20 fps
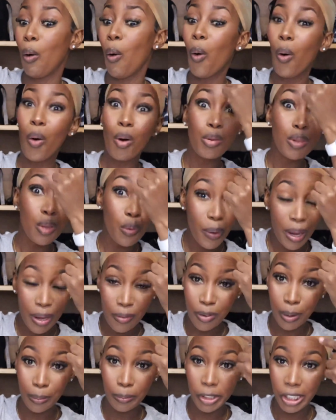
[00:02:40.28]
all the way
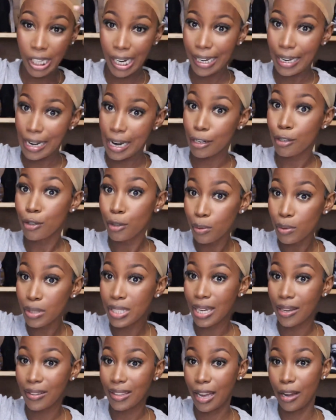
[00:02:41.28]
from China to
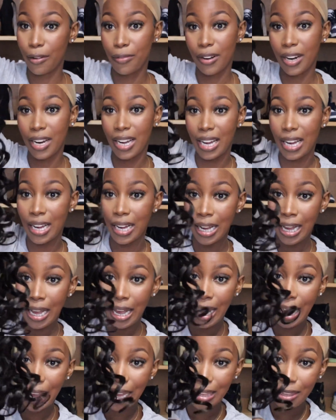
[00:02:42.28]
South Africa
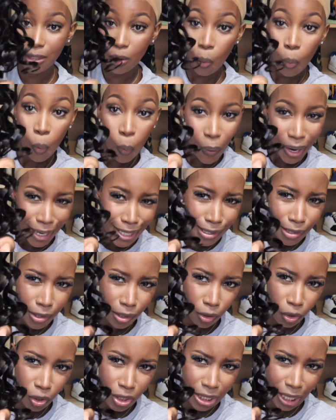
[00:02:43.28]
and the wig
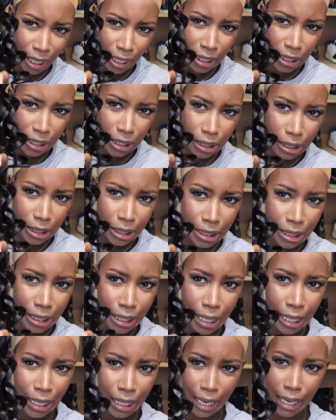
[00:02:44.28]
still looks like this.
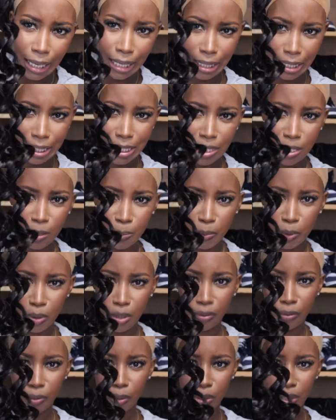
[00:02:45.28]
Like, this is
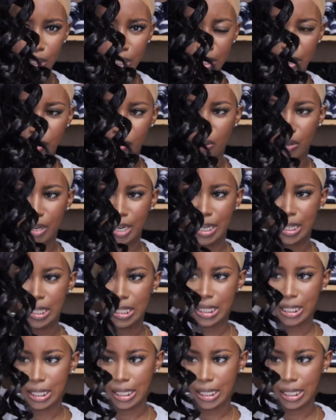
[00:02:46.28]
beautiful. This is great.